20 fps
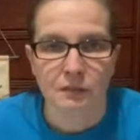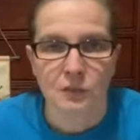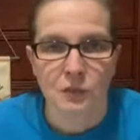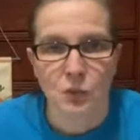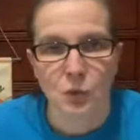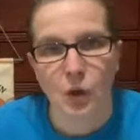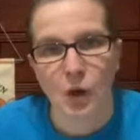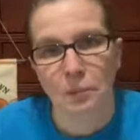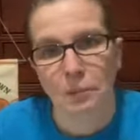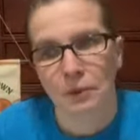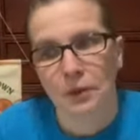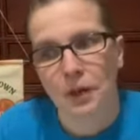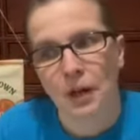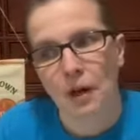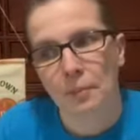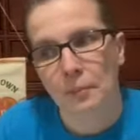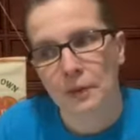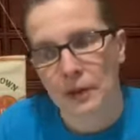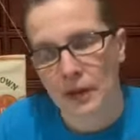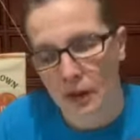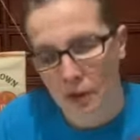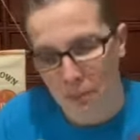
So I'm coming